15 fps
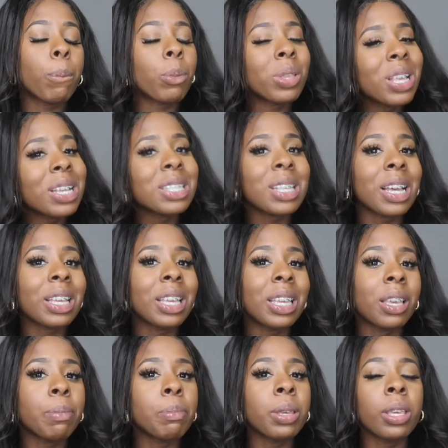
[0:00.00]
Yes, I can
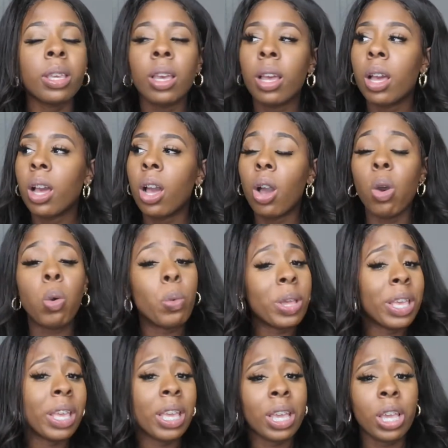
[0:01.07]
get me a
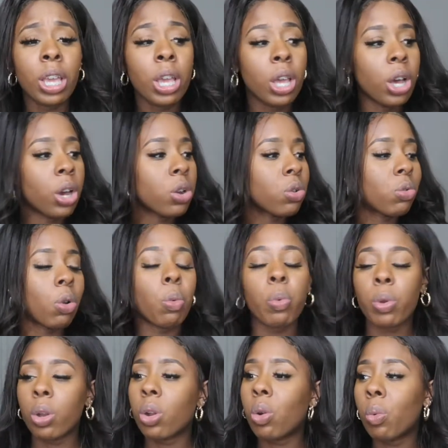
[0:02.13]
wig, a
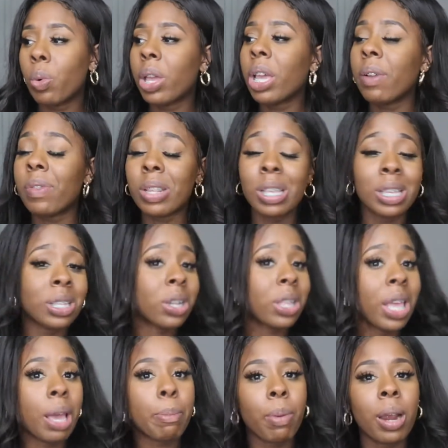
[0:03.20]
wig for this or
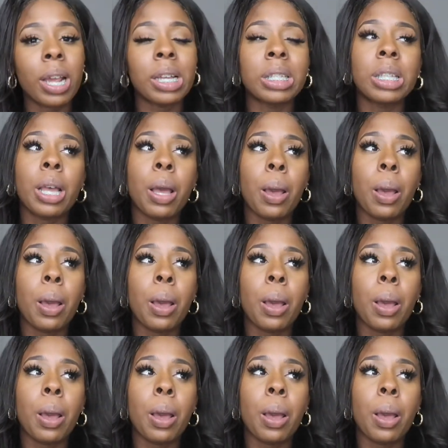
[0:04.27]
that price,